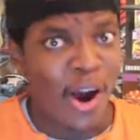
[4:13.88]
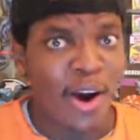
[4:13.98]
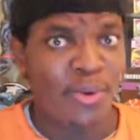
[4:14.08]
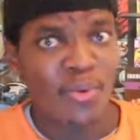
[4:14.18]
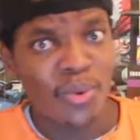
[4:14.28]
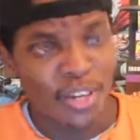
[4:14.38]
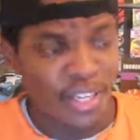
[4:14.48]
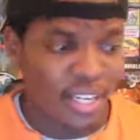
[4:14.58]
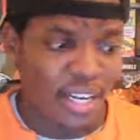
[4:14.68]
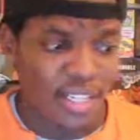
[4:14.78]

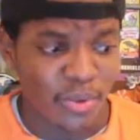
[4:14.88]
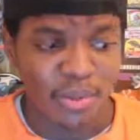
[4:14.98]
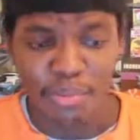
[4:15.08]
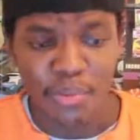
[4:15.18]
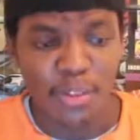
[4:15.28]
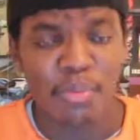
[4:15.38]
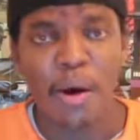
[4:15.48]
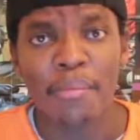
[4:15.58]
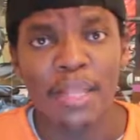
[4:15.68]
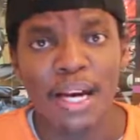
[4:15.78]
awkward, like, when Bruce
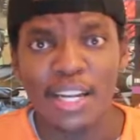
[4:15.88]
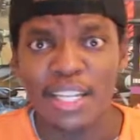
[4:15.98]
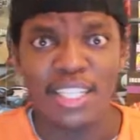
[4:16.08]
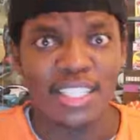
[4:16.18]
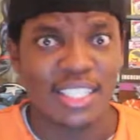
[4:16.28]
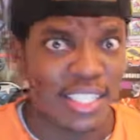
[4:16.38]
popped out, like,